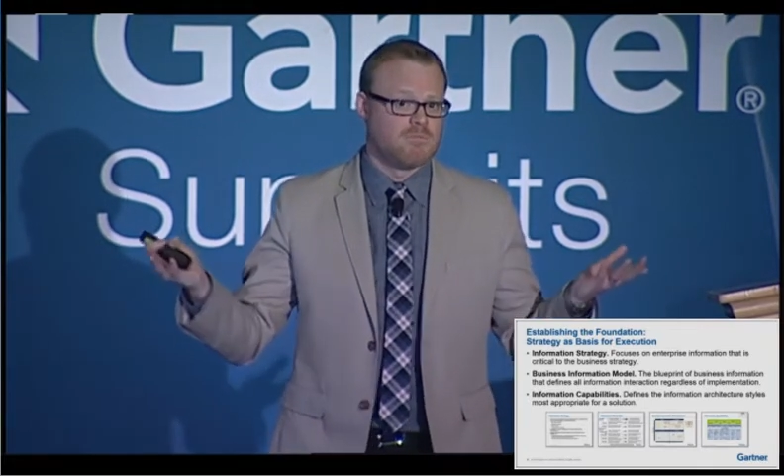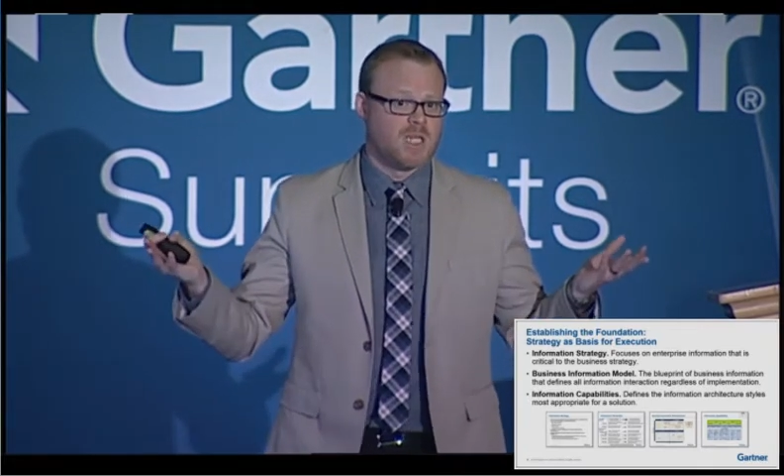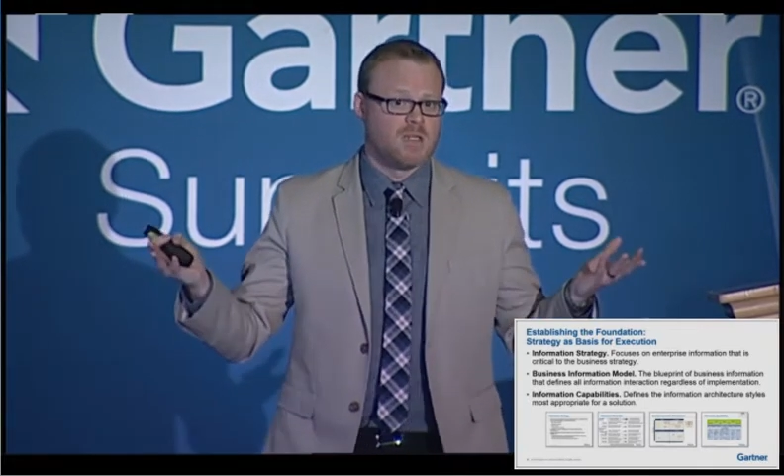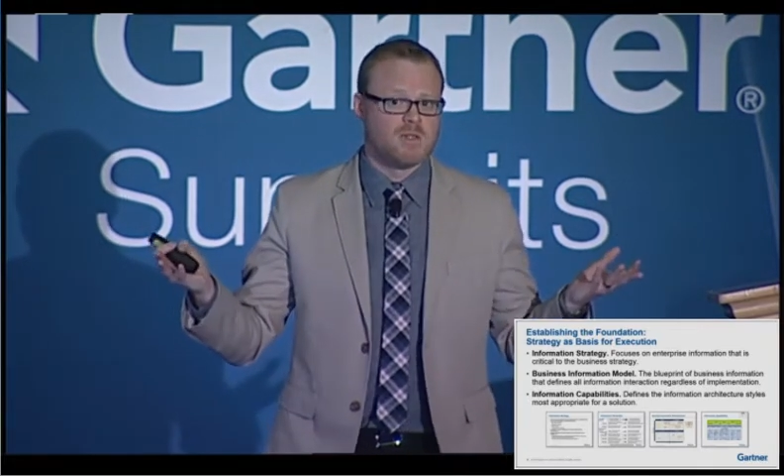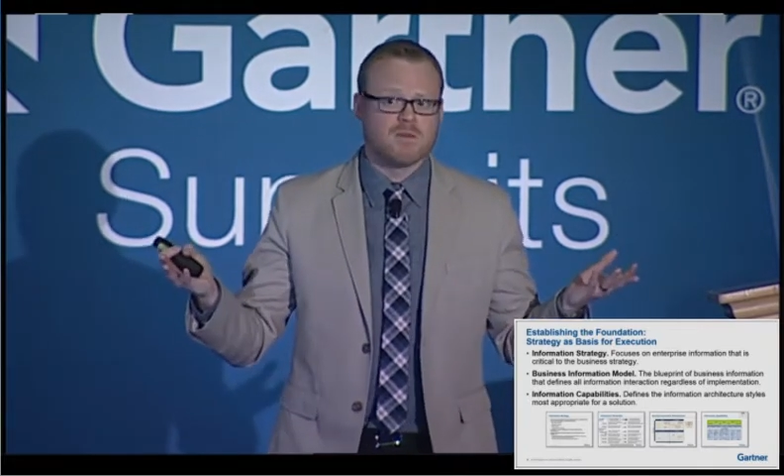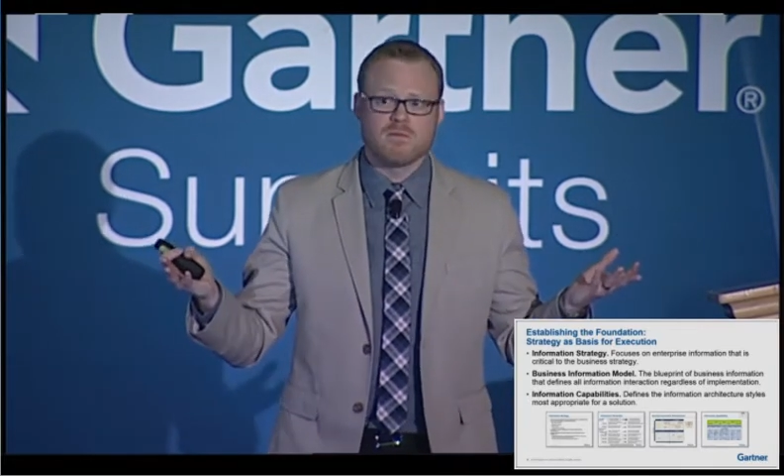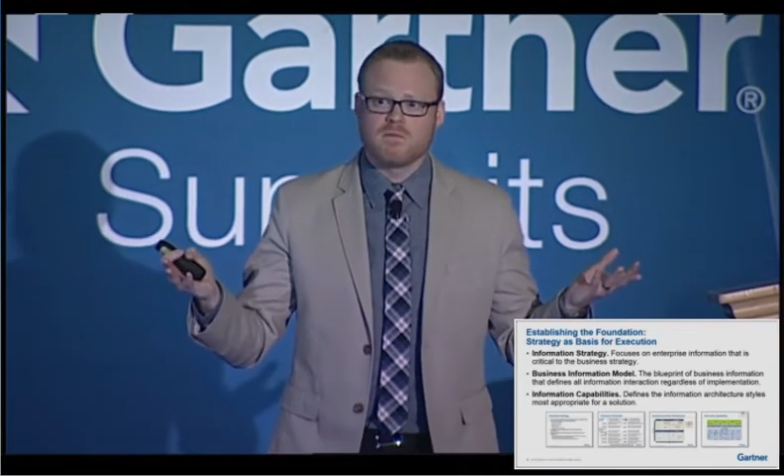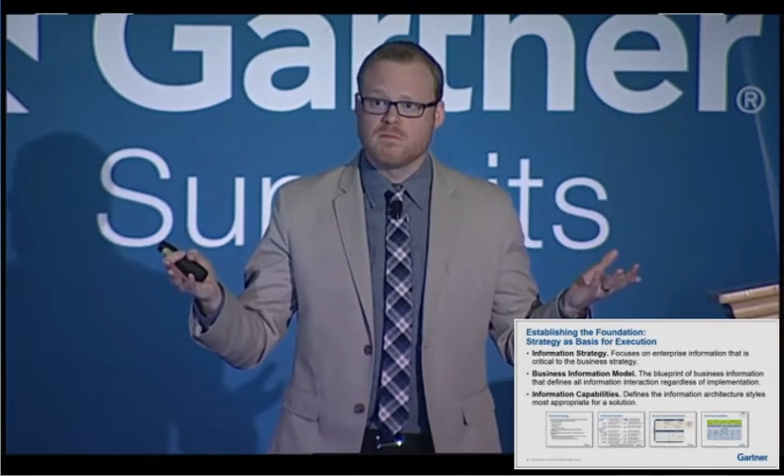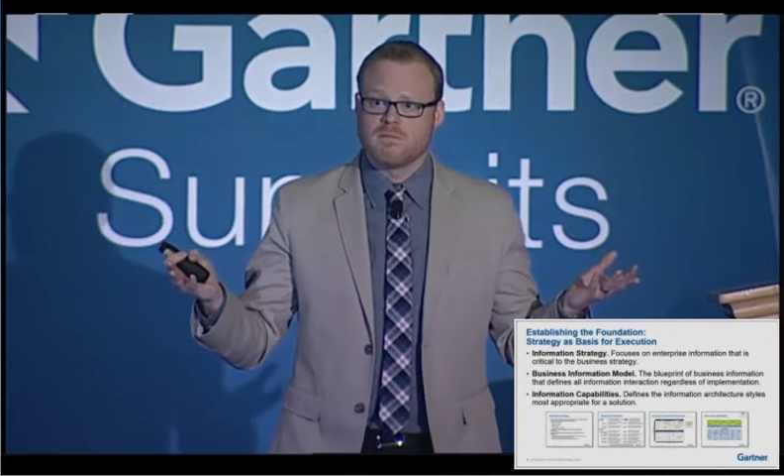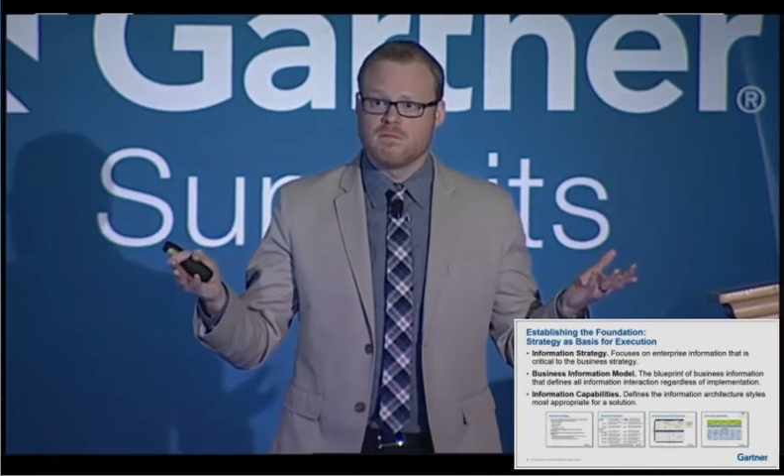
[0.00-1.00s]
I don't know.
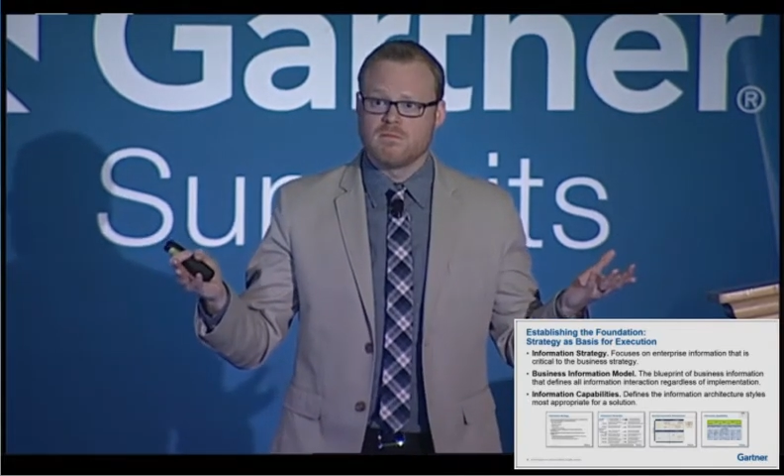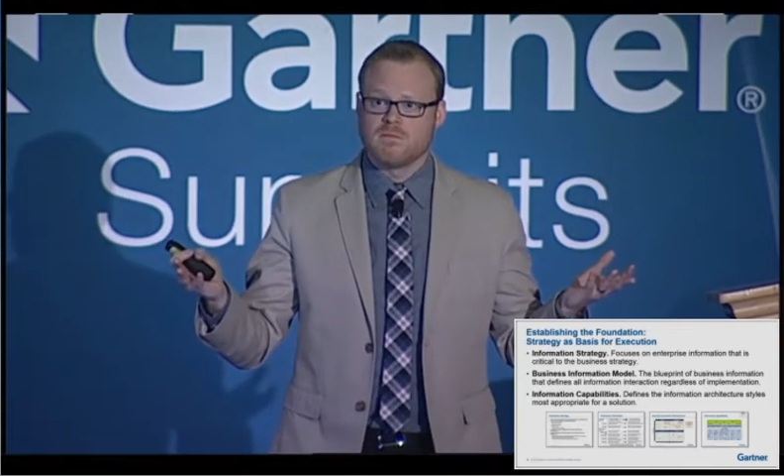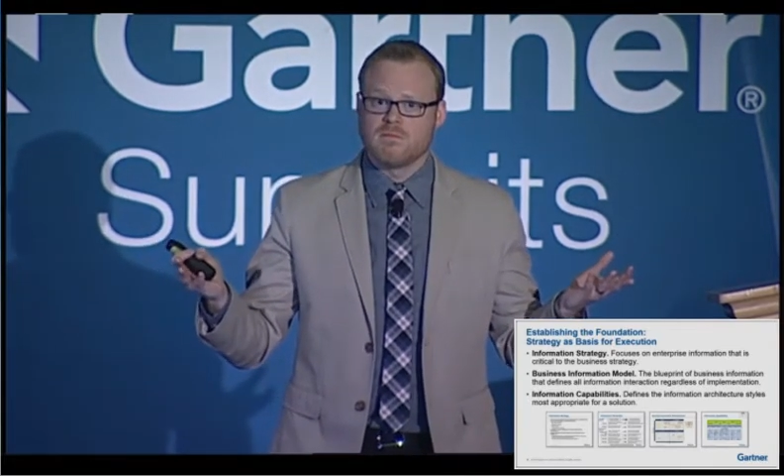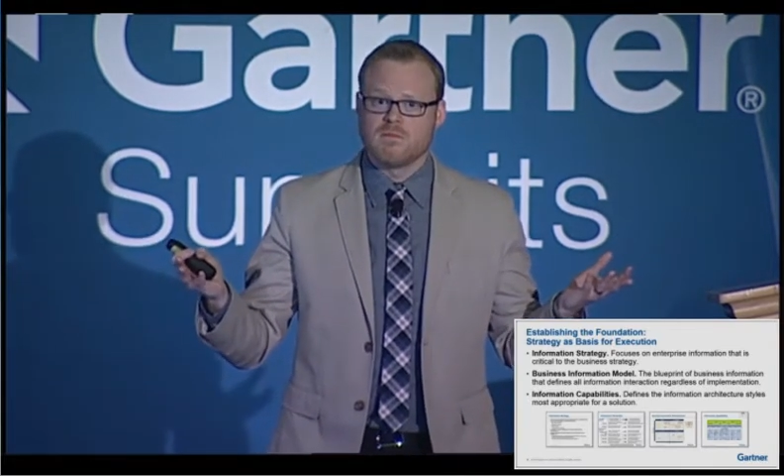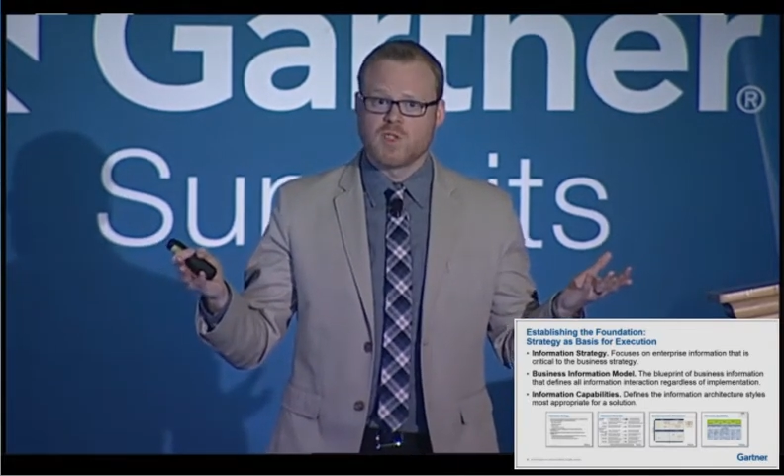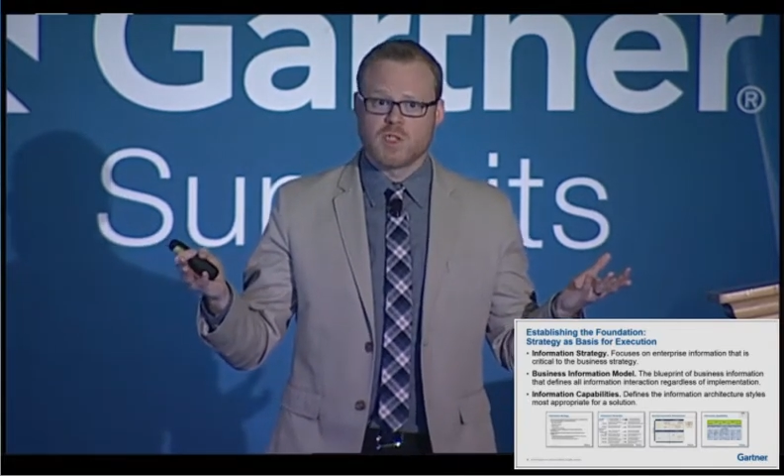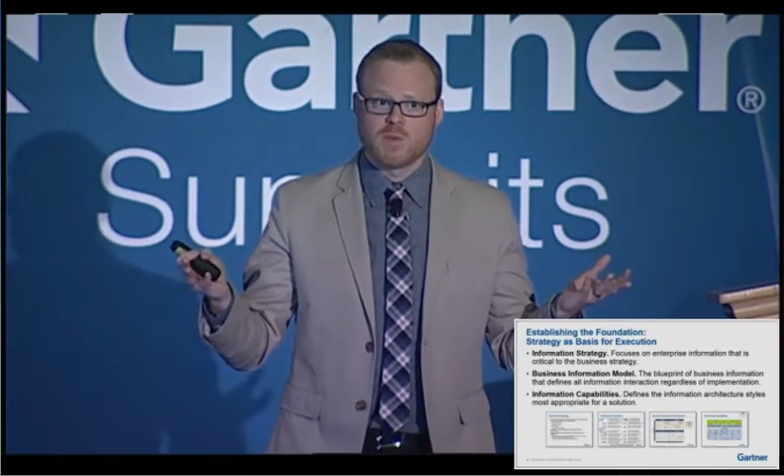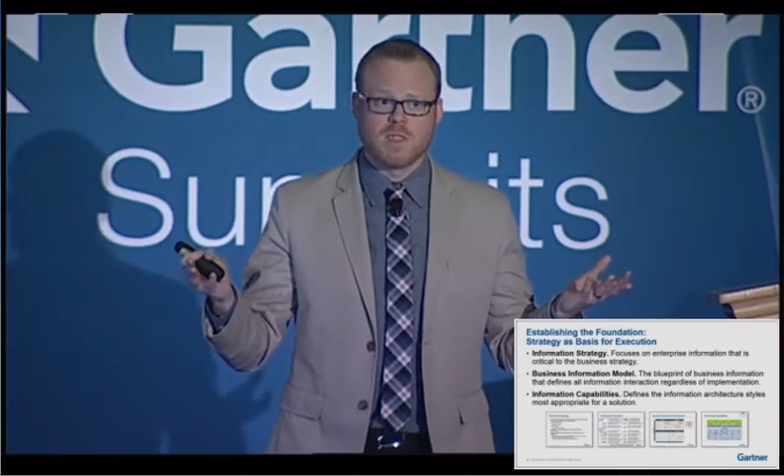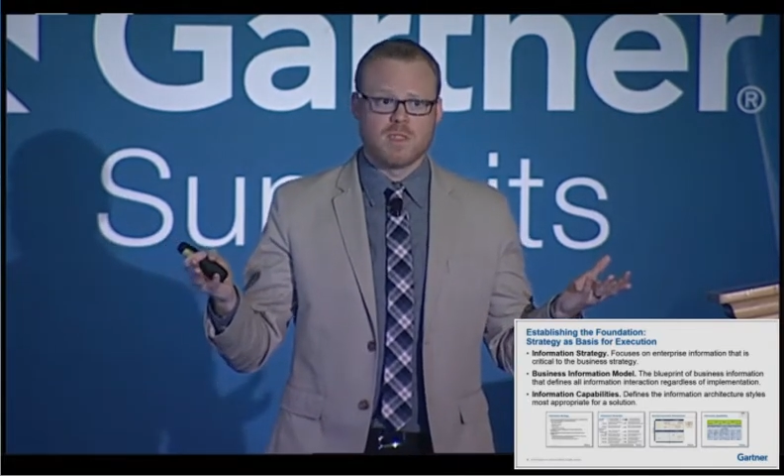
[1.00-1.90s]
Should we